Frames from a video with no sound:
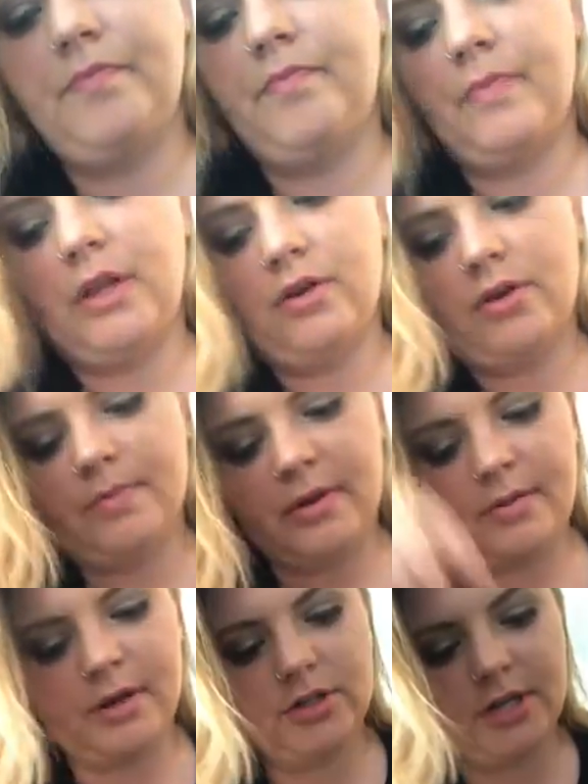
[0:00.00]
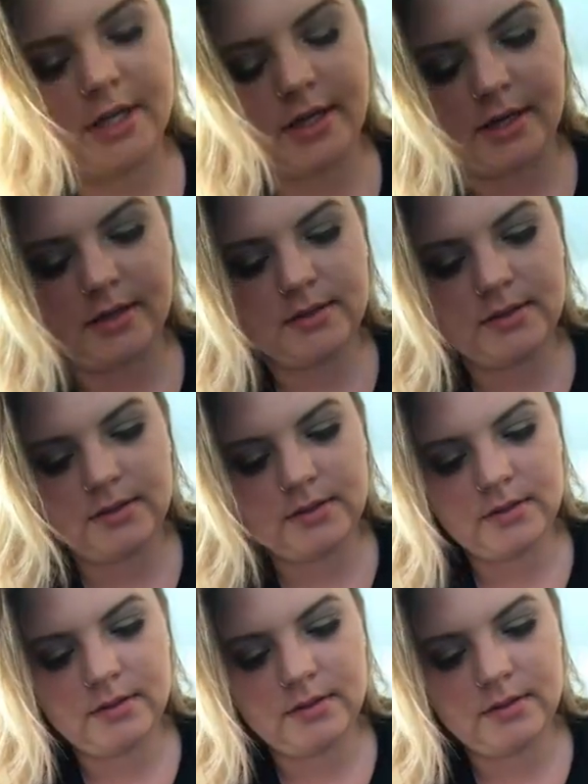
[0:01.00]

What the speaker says: You know what, maybe I'll try this.